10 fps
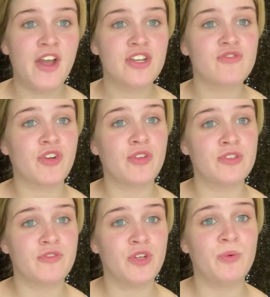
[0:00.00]
For
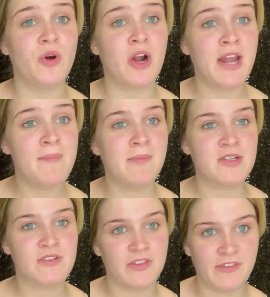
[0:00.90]
those of you who are not
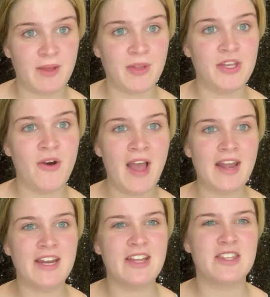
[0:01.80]
members of the family, go ahead
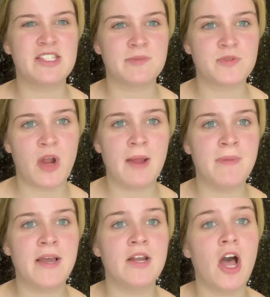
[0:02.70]
and hit the subscribe button.